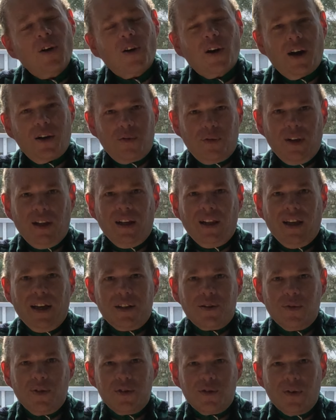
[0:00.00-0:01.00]
or I'd really
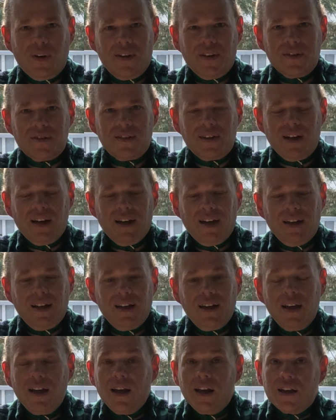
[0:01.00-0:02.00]
like to enjoy this today.
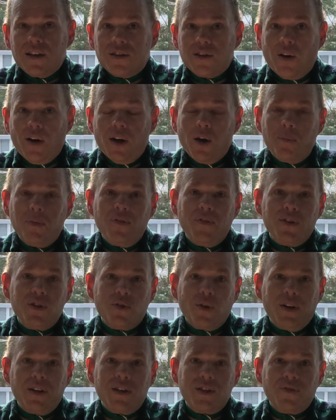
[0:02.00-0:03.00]
So I hope you've
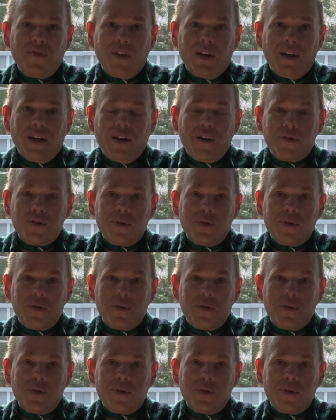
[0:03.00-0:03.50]
enjoyed this video.